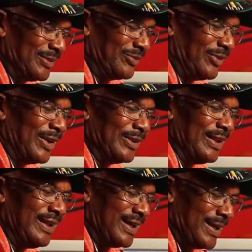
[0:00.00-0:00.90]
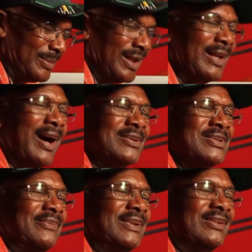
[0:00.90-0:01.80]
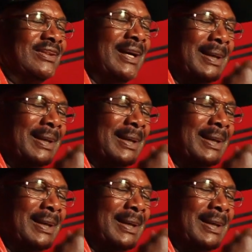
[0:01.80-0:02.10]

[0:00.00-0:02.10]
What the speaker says: for the launch of this